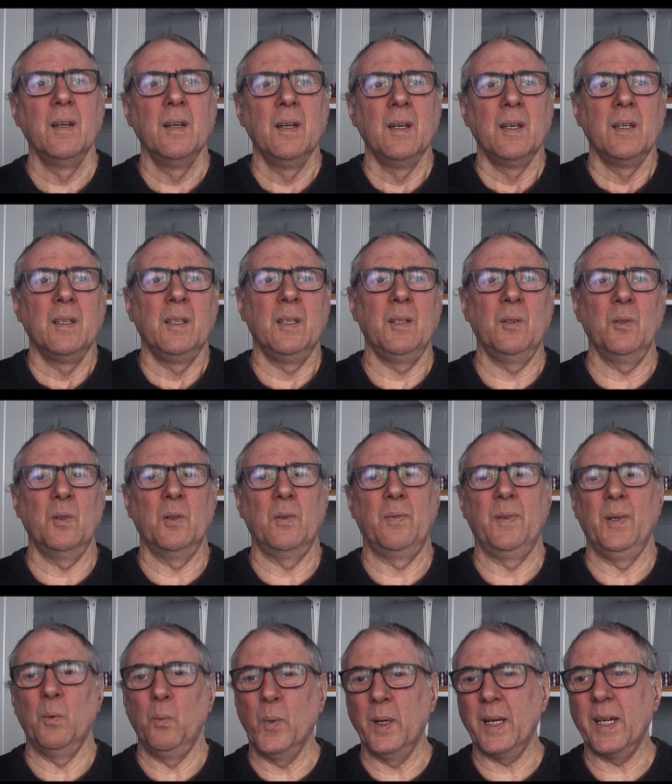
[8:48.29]
you know, if
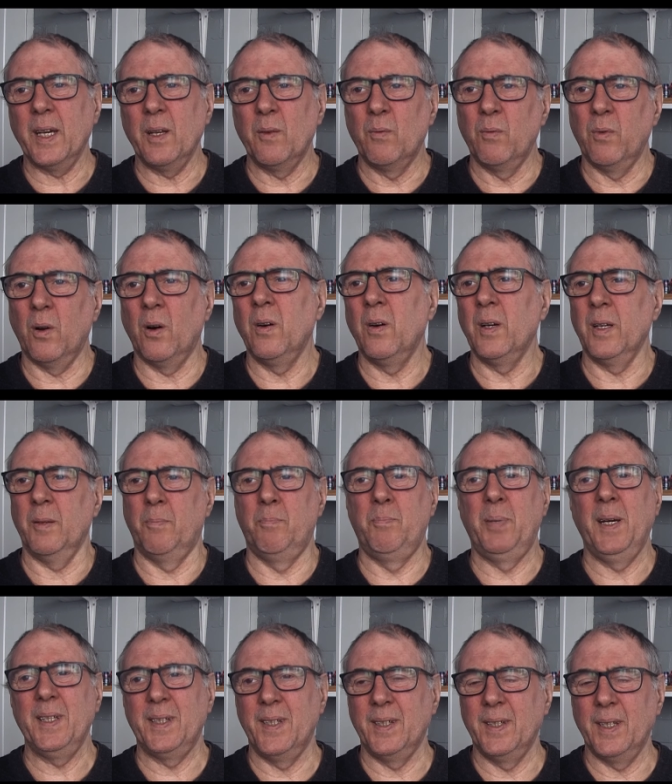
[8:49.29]
you're wicked wrong, it
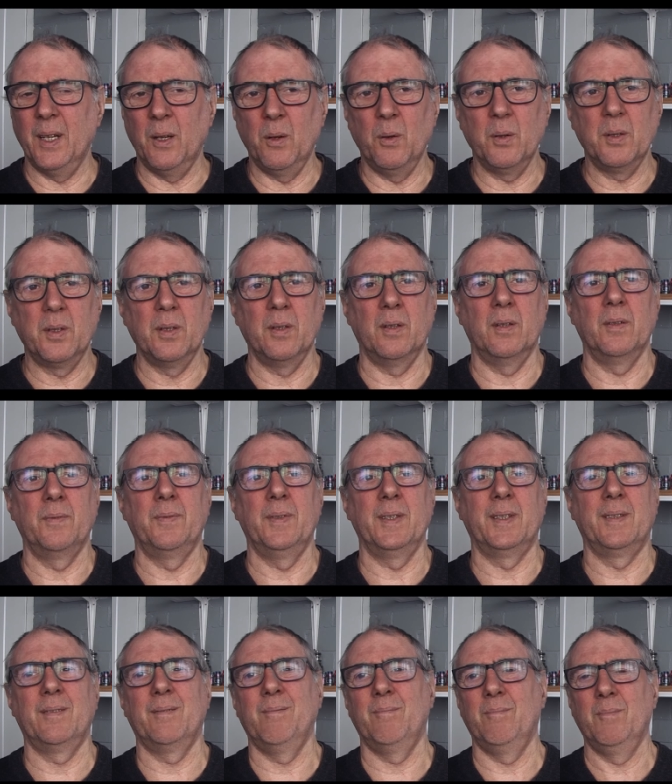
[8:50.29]
pisses out, or if it,
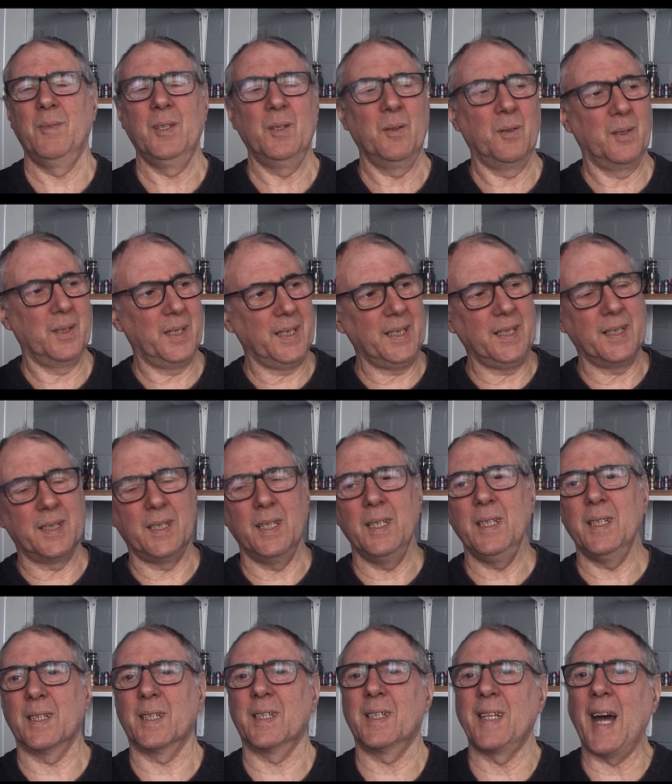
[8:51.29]
you know, like you say, you
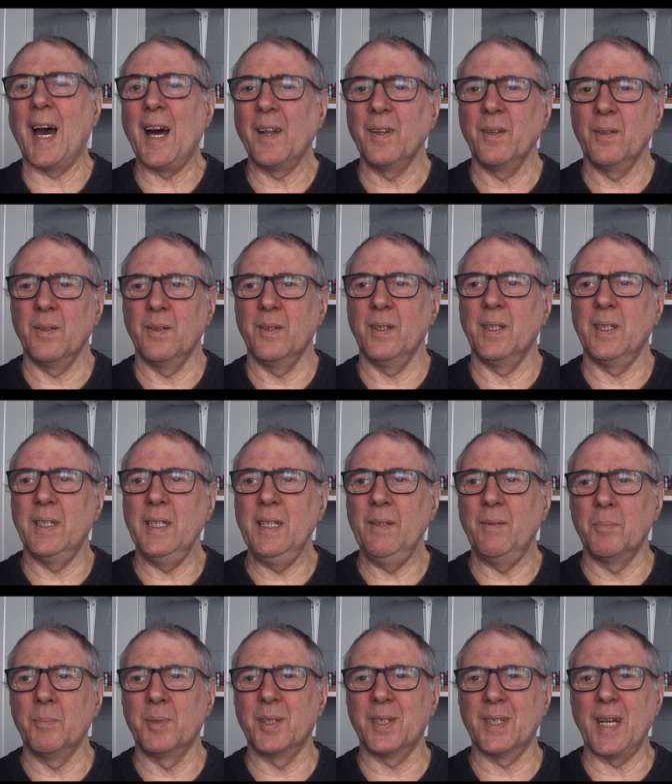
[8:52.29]
stand, you leave
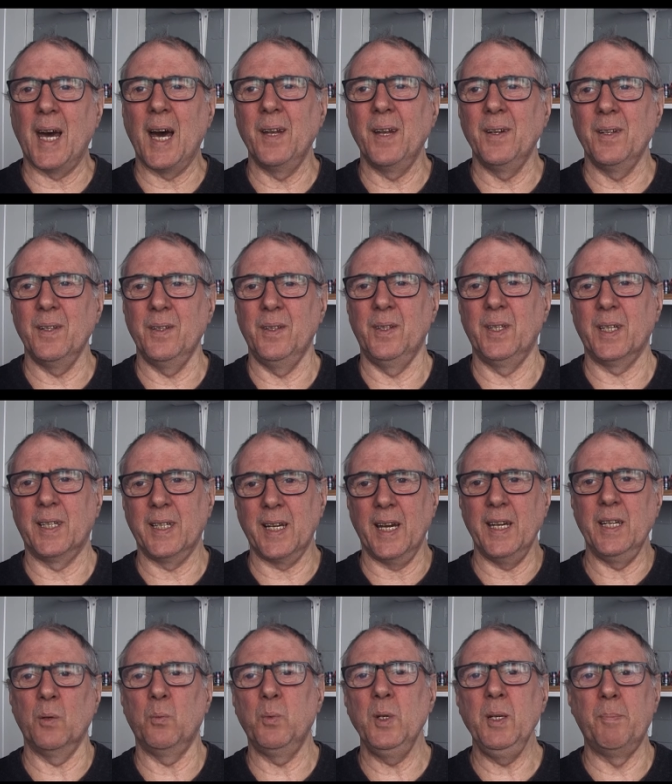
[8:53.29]
them standing, they kind
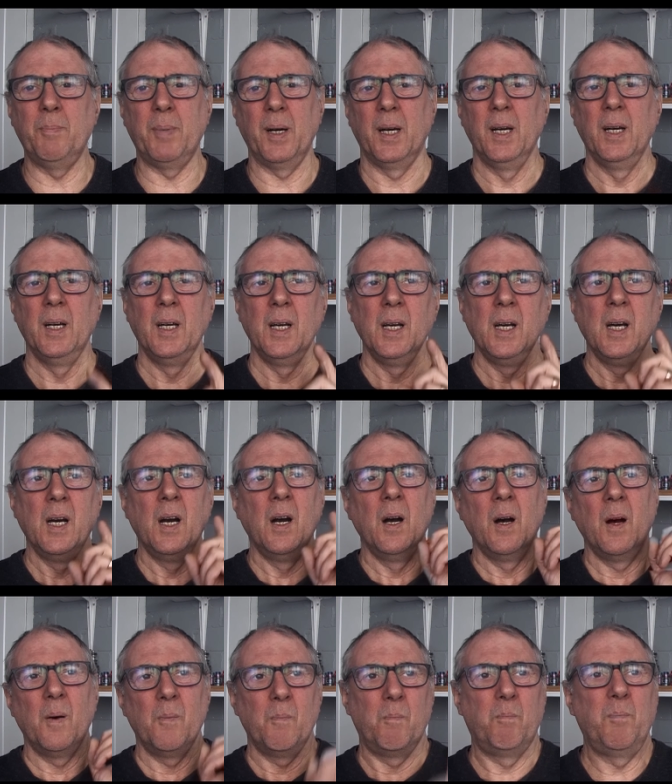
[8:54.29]
of weep.
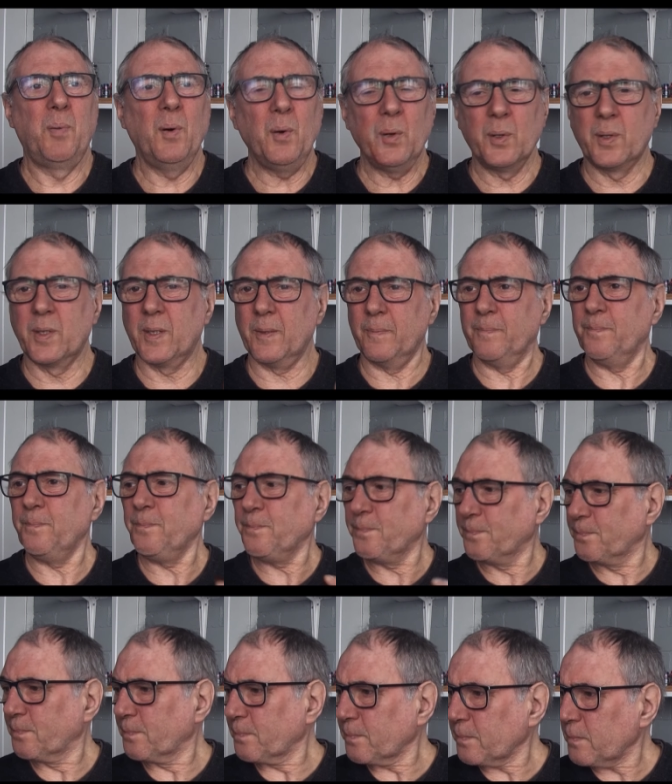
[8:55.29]
But
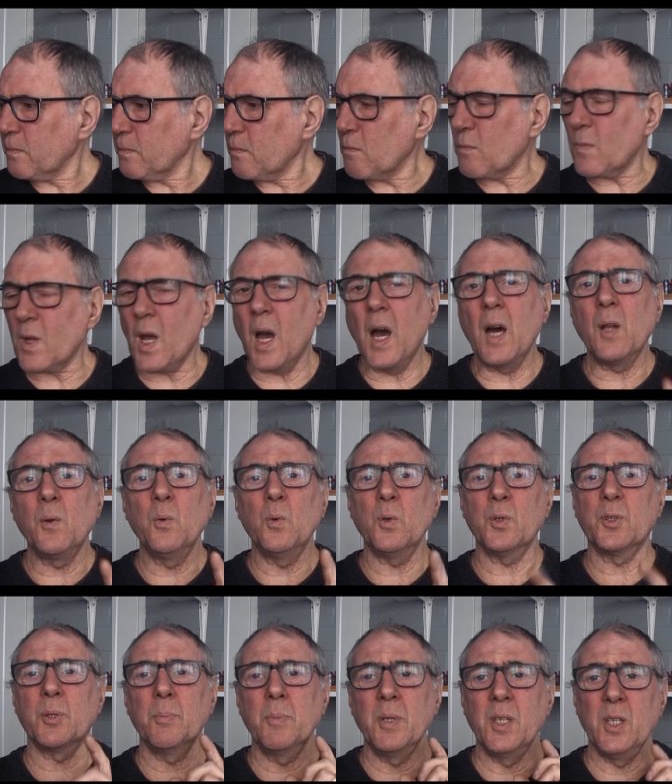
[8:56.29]
I know
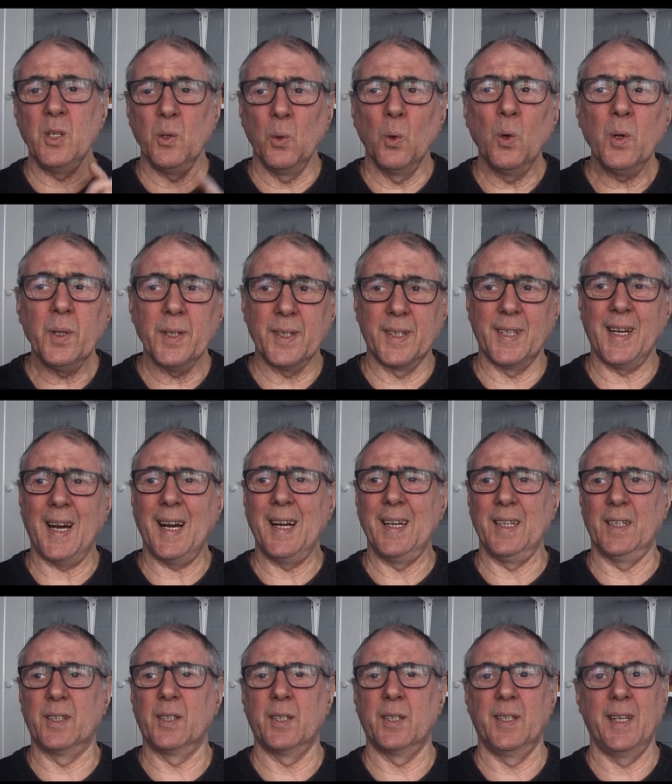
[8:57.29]
some of the older
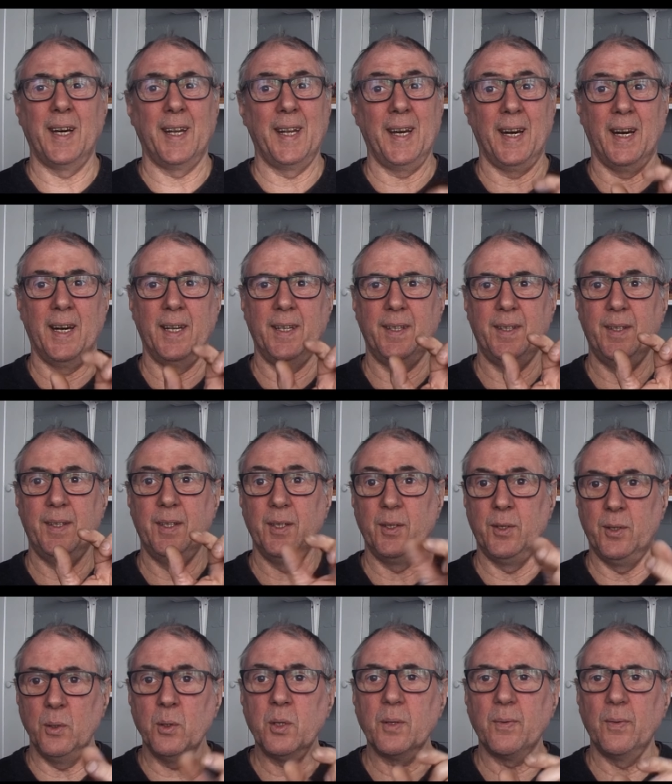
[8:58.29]
tanks that had the
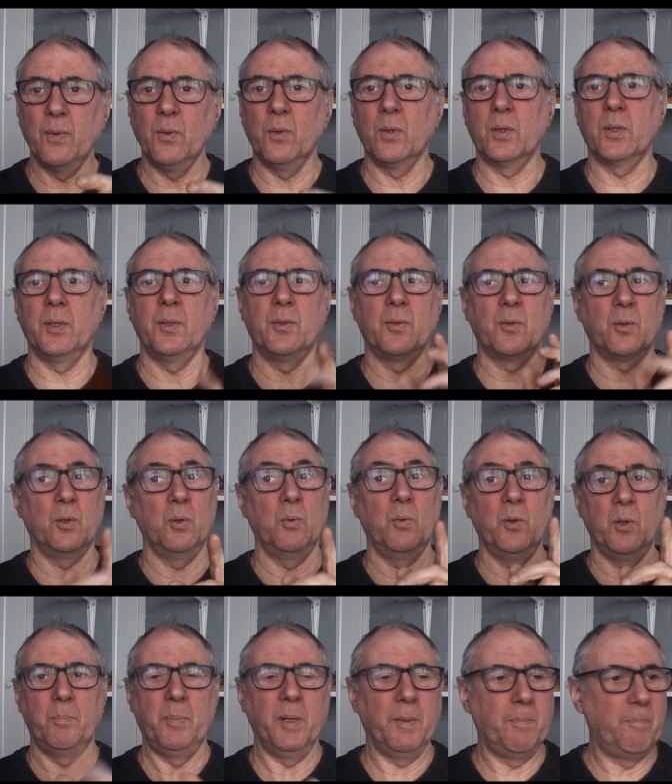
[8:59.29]
juice flow control were
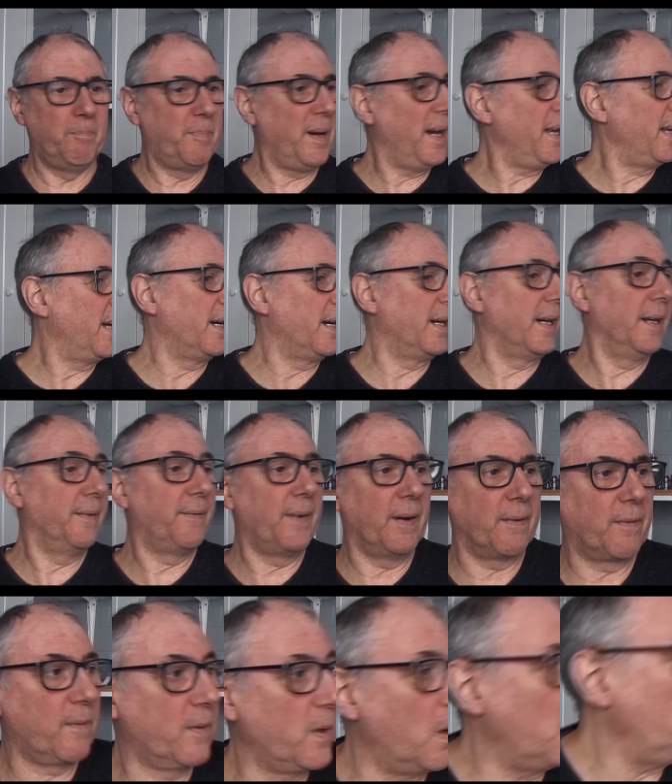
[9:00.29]
a bit better. If
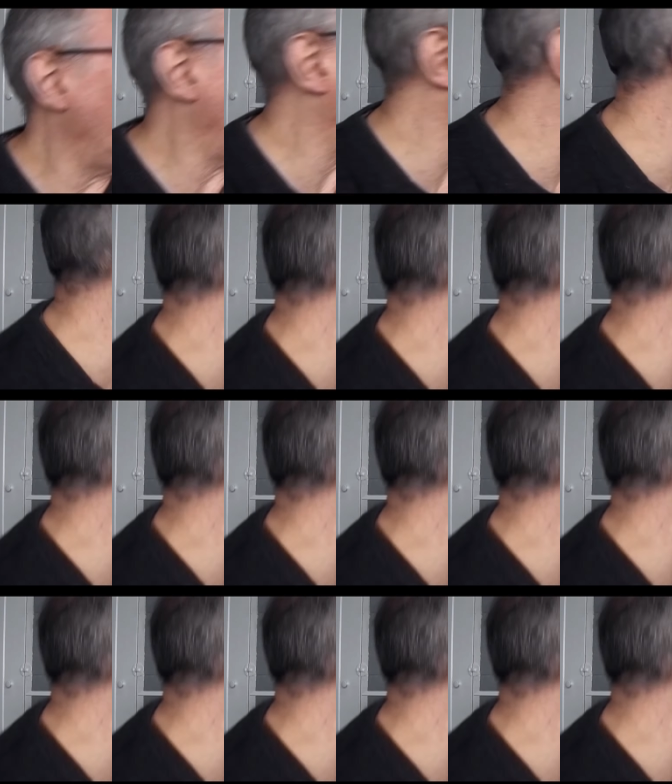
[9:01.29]
I've got one,